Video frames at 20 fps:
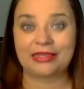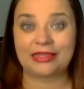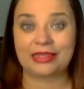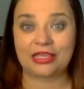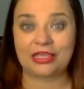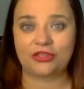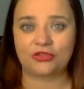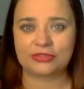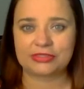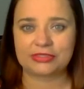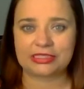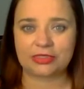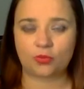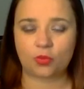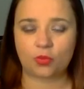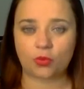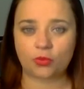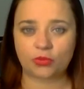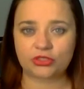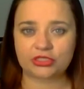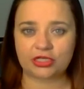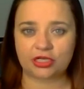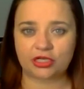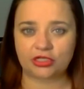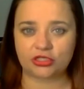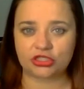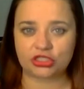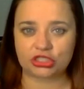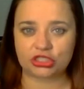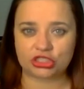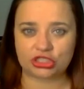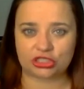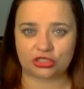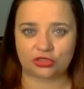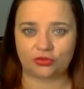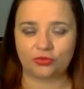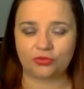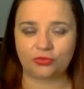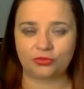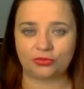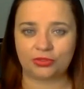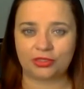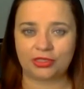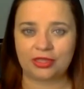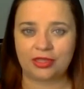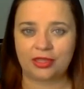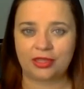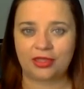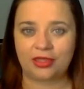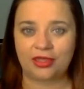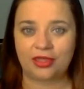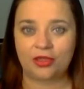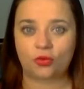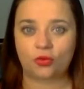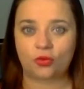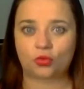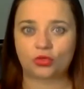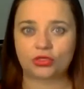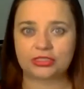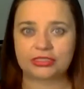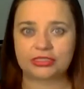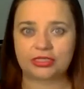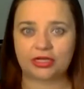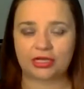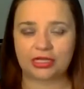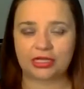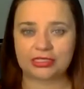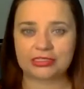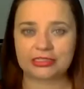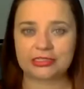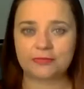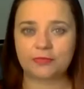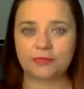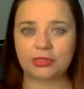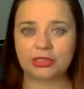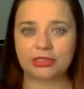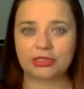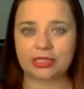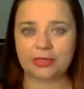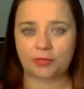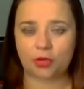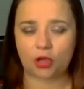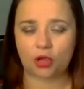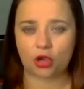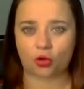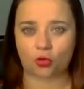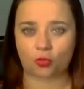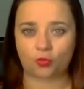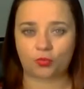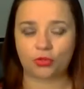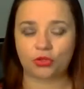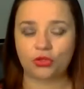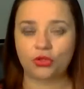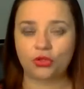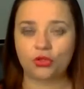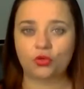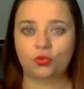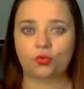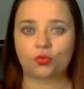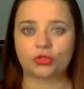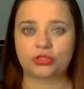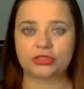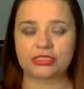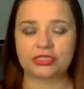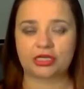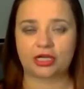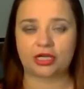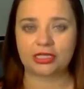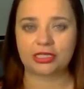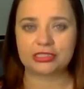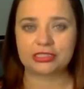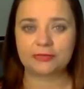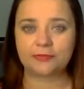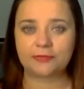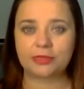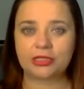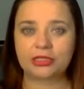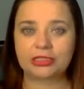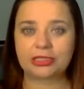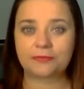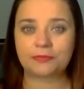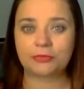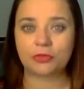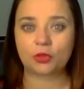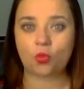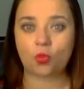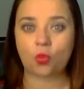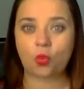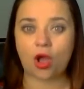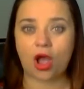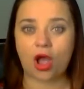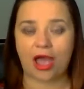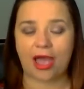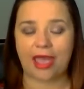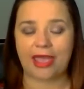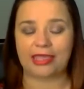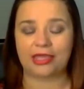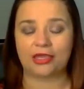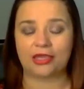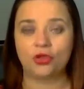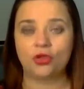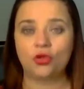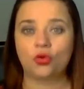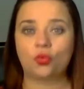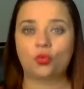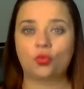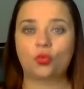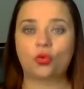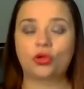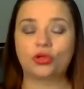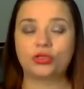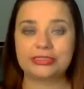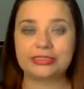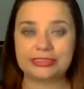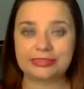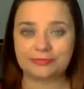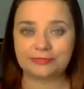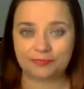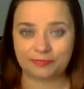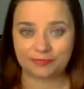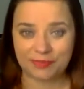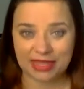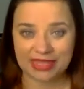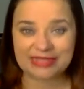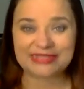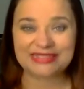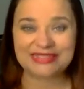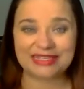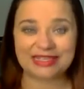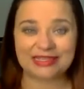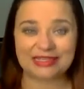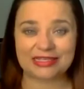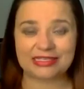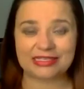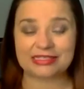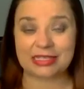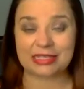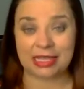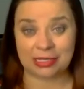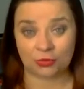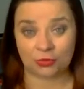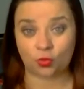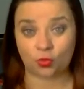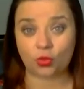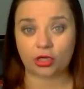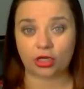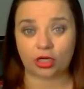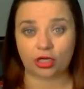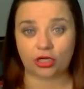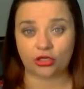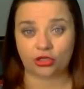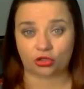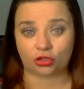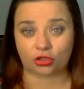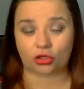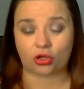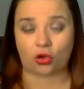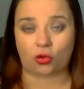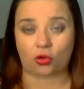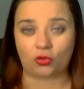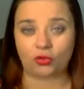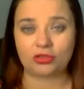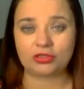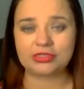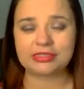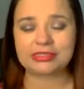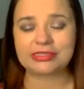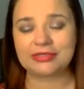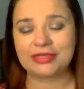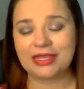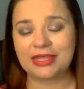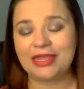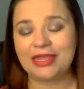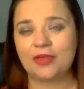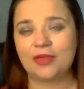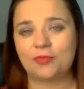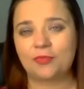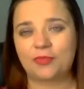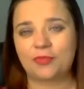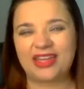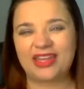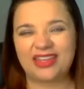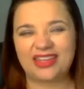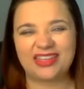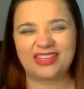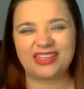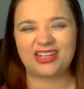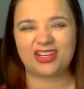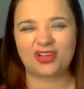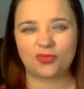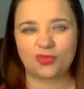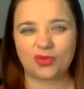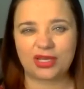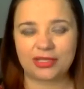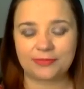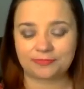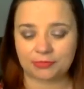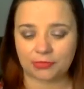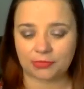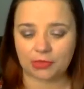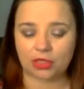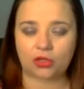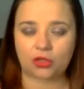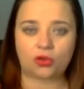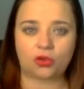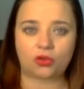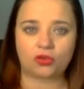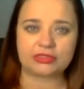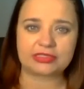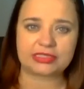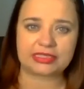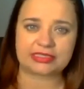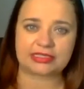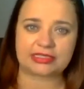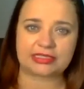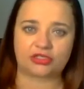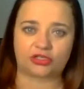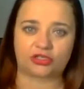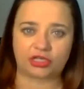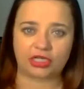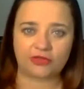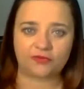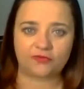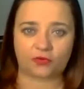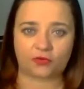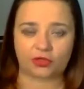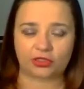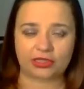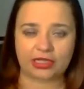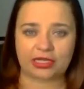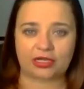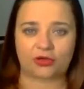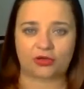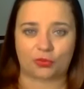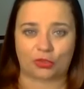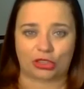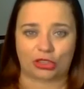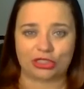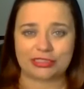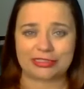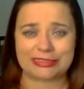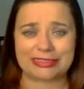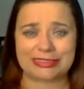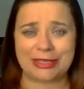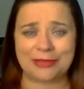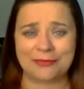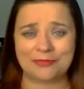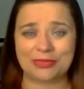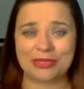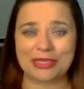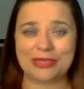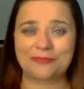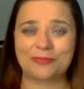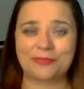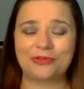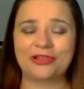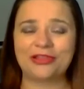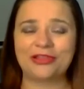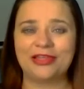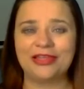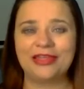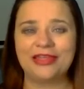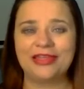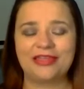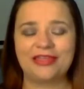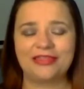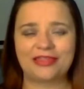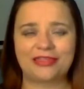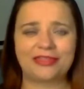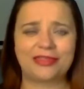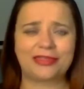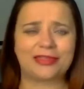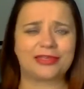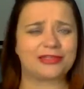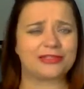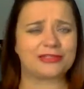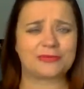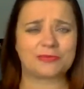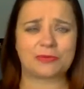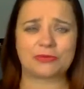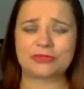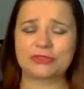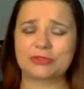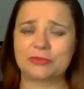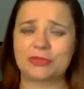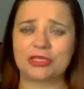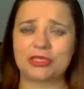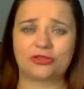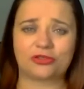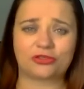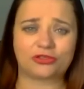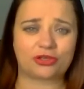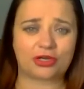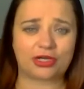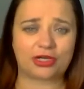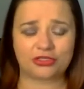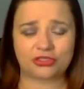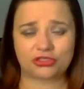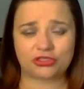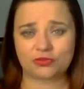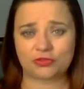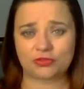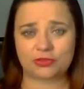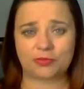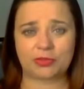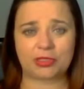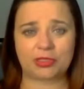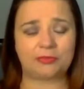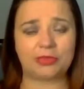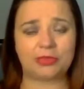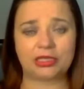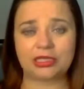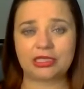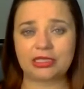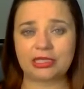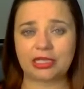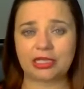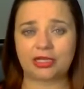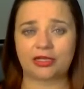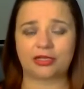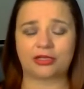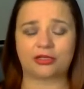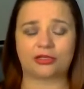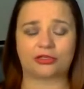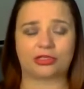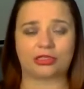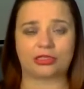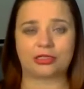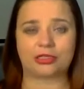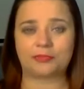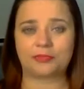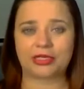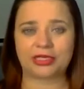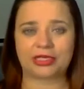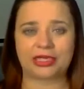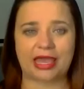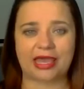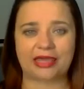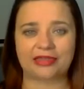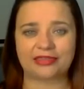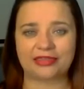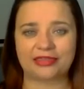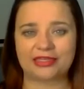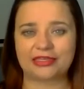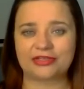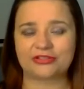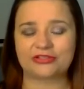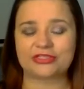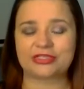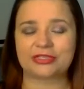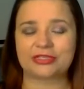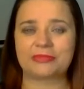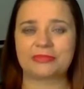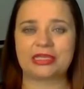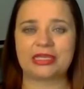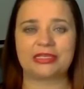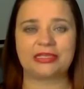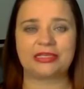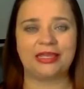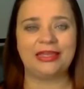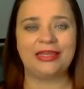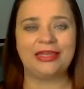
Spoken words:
Can you see what we're starting to do? We're starting to build up hope. We're starting to build up the why. We're basically saying, what are your goals? But you know what? Goals is a dirty four-letter word to some people. They think it's supposed to mean you're trying to shoot to be a millionaire or an Olympic athlete or something.